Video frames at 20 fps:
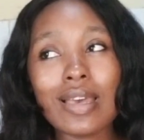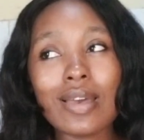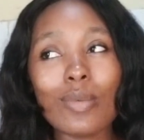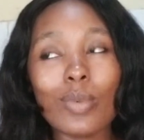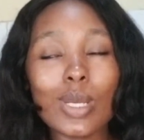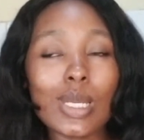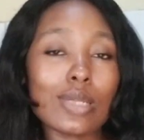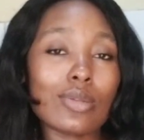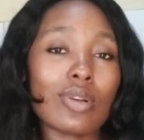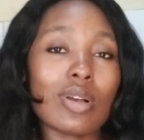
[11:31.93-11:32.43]

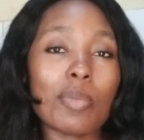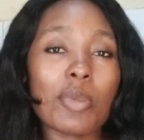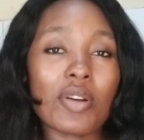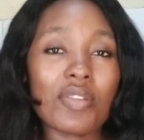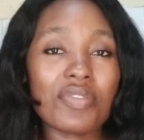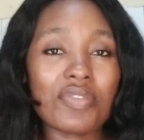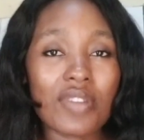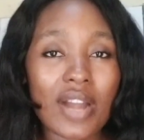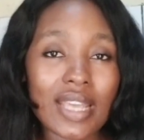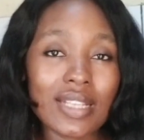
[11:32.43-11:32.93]
when I talk
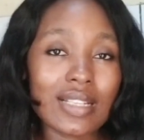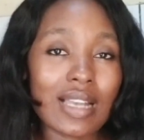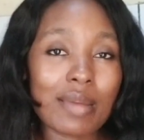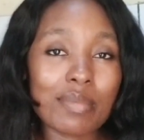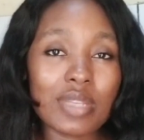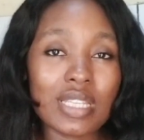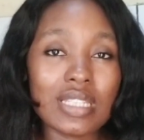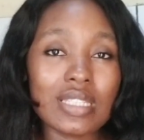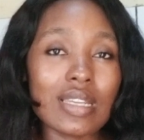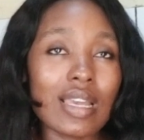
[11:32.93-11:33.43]
about fried
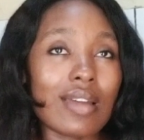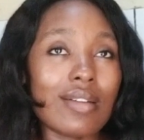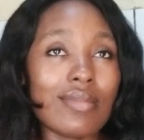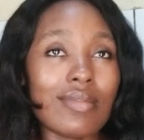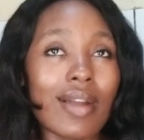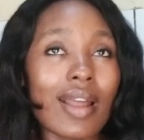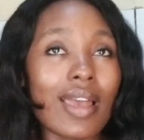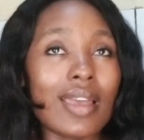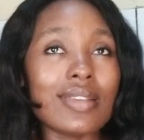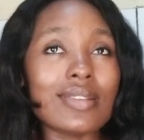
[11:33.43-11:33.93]
cabbage and
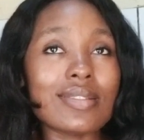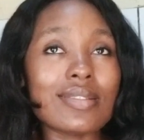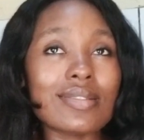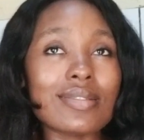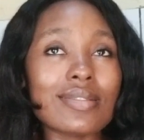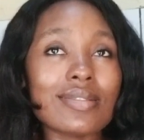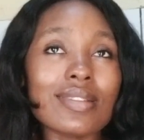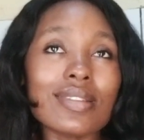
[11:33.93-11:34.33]
rice,